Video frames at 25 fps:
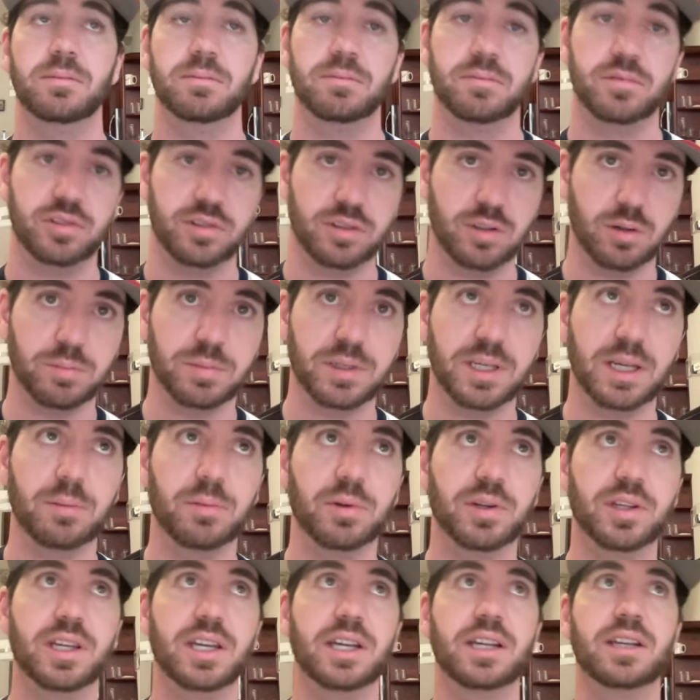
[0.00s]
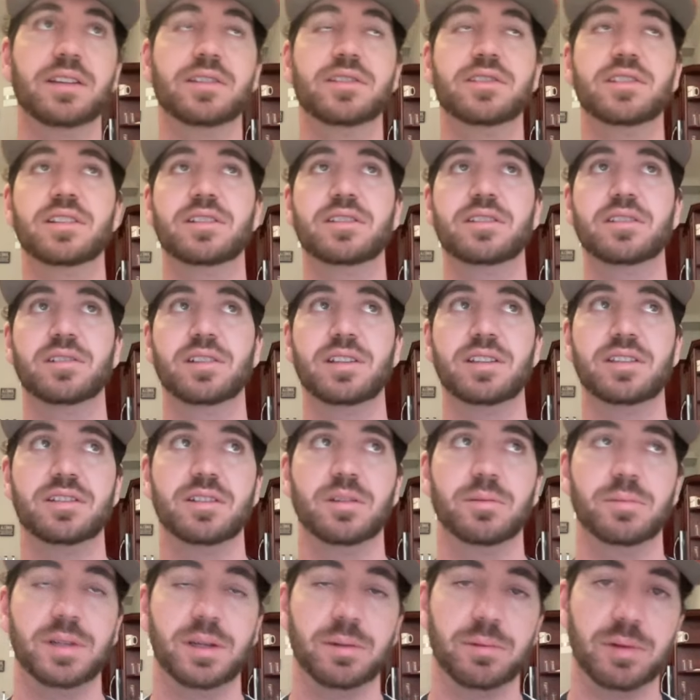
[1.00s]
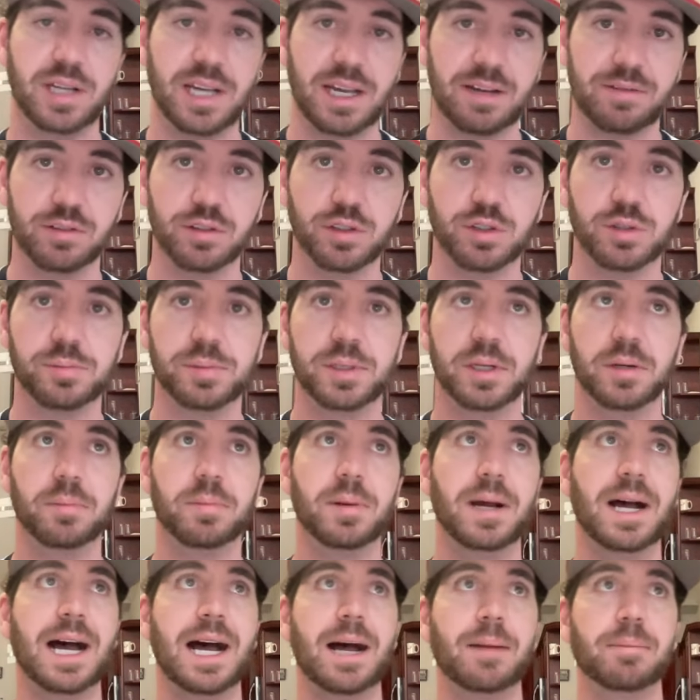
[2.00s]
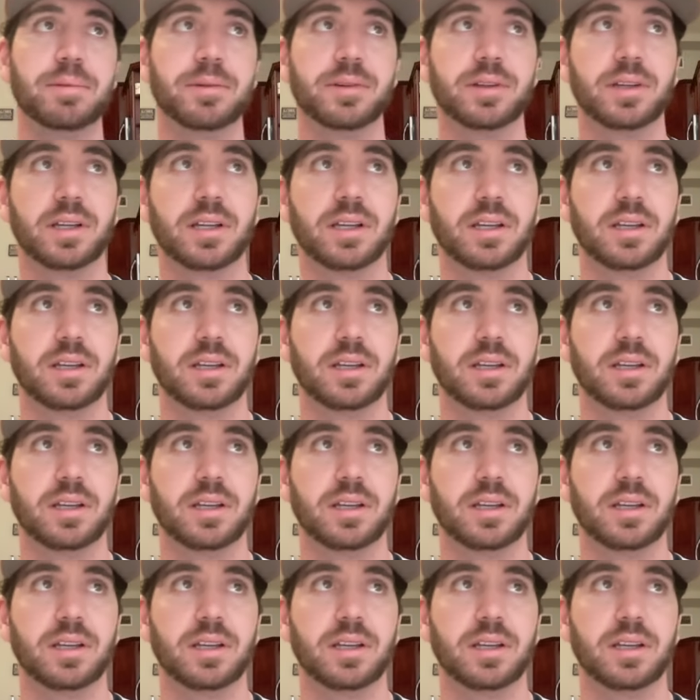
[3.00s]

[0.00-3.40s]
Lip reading: still be able to hit consistently, still be able to have a little bit of pop.